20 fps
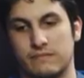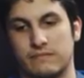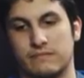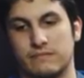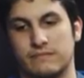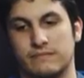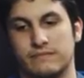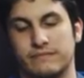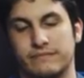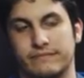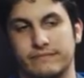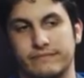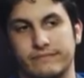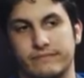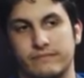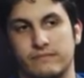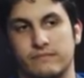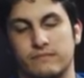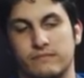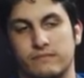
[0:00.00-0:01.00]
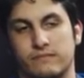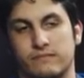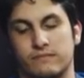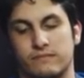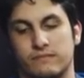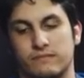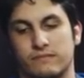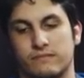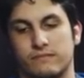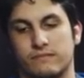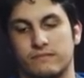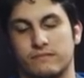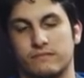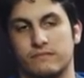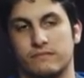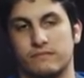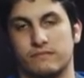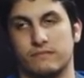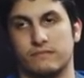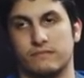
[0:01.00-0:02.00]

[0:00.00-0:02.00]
The person shown says nothing.